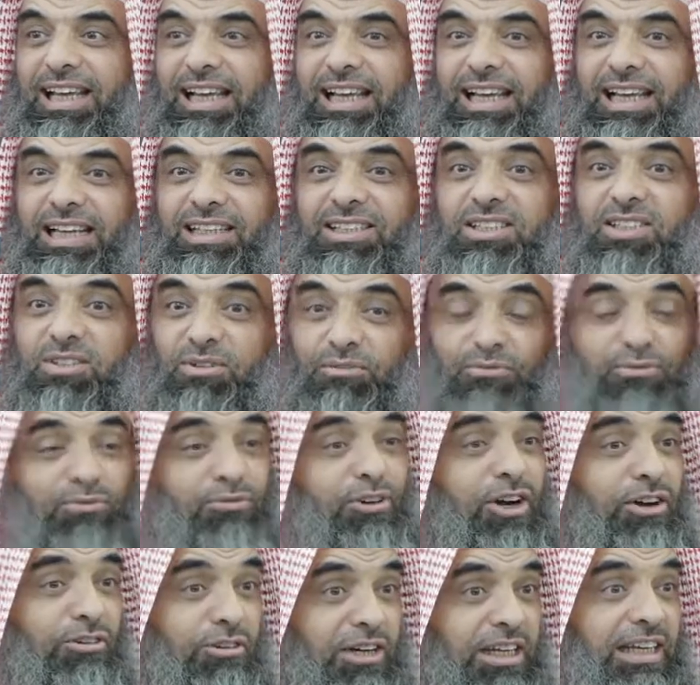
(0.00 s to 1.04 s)
it's
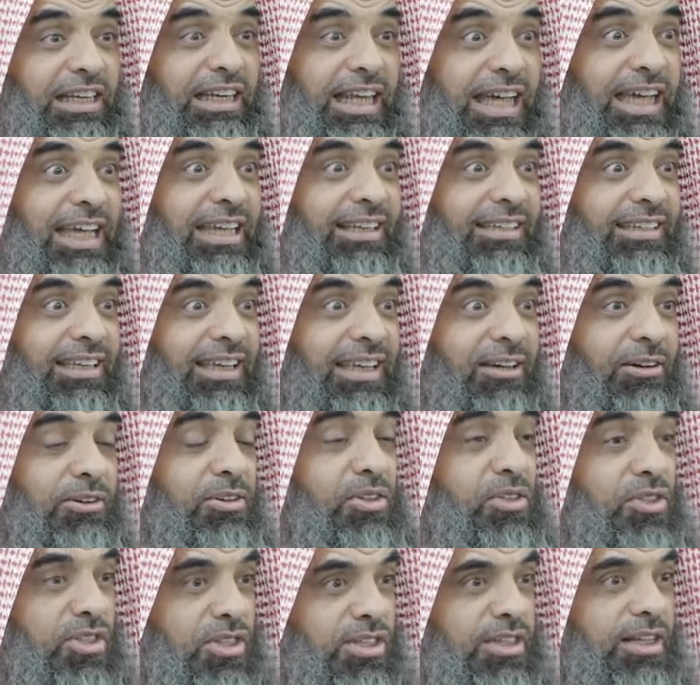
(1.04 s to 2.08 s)
very late. It
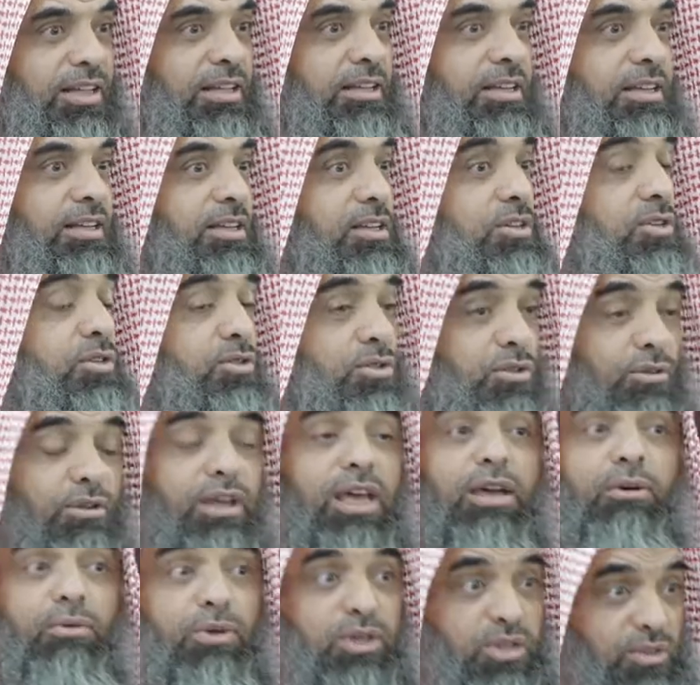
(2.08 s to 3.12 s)
was,
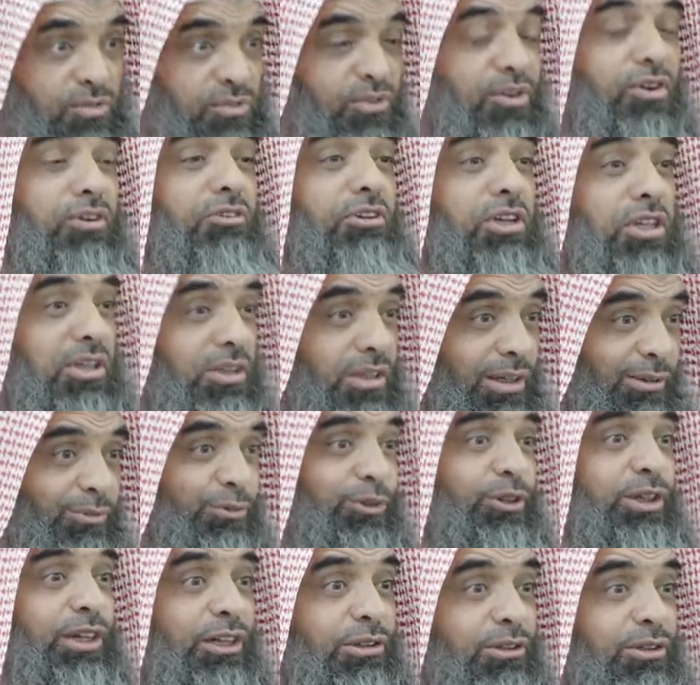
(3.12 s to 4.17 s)
it was very
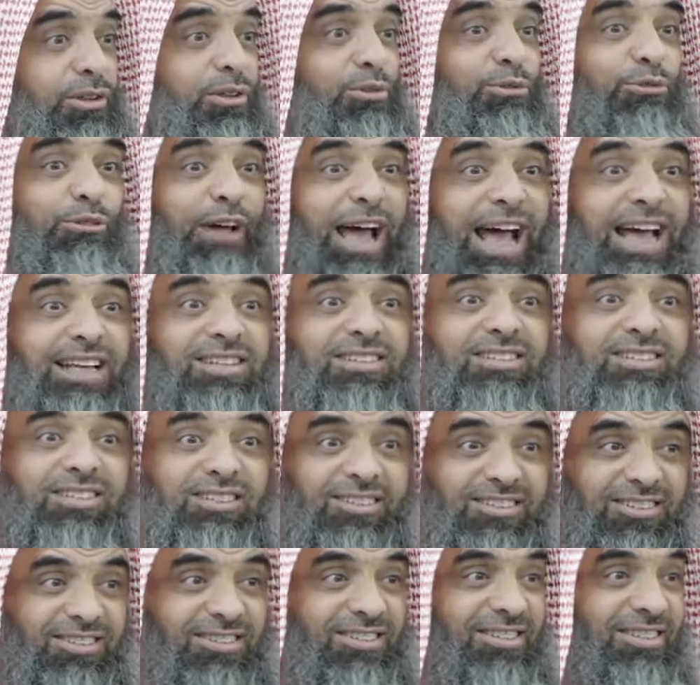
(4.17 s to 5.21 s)
difficult to
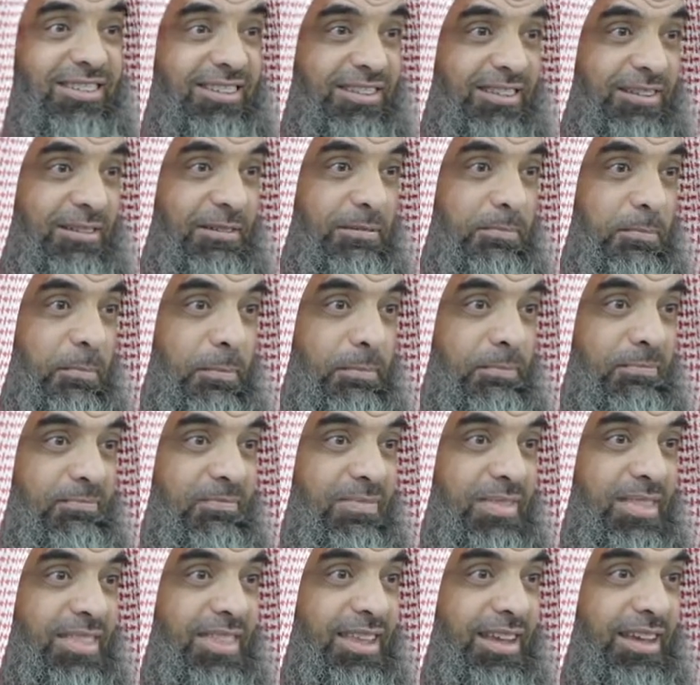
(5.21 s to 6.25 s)
fast,
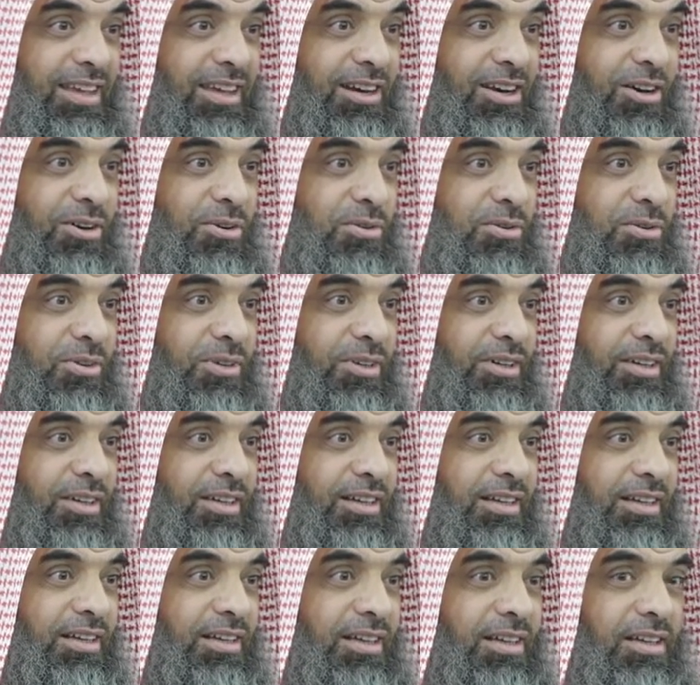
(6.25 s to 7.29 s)
you know.
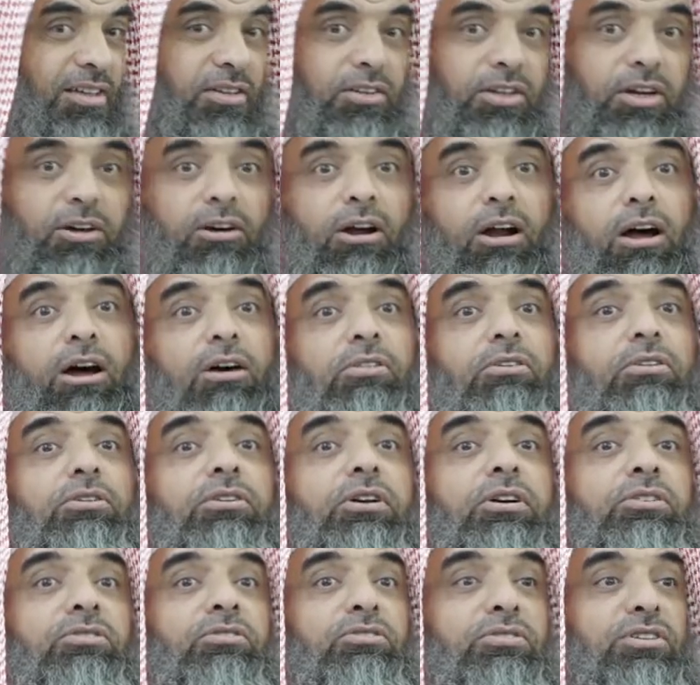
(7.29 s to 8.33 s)
There are other
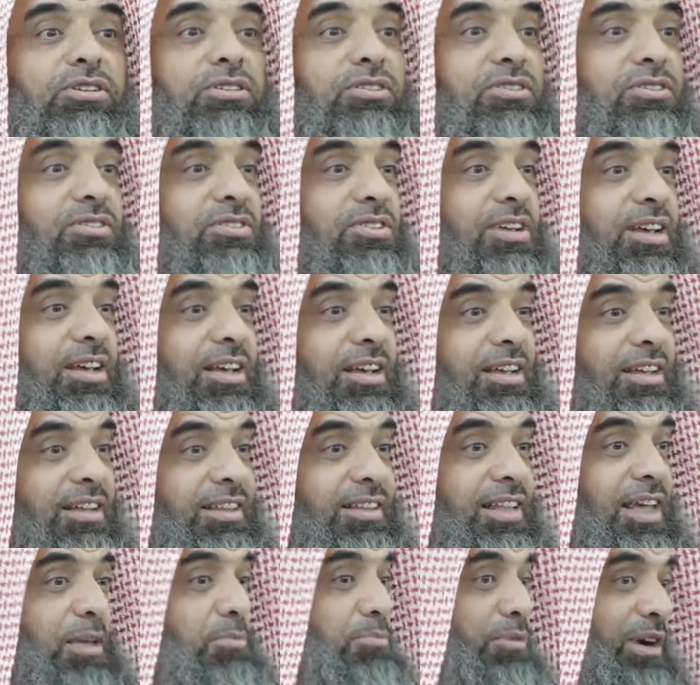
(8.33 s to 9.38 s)
countries,
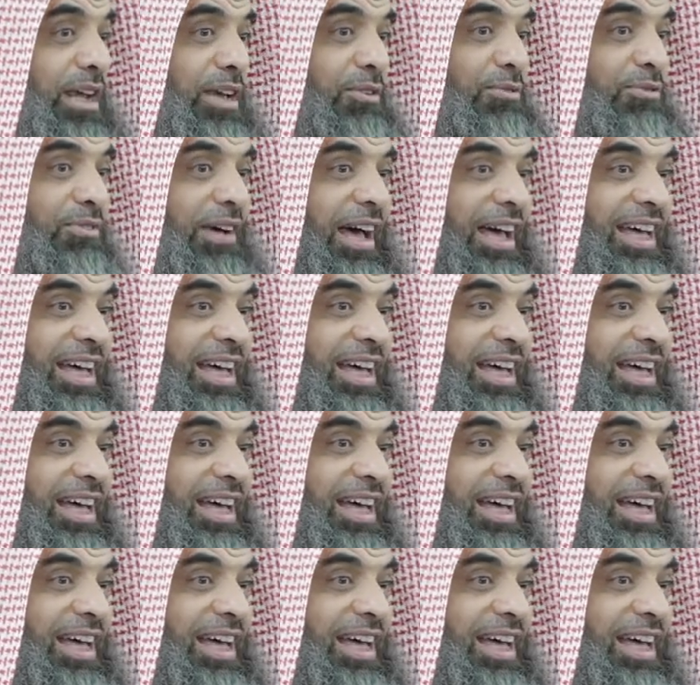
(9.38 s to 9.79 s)
they break fa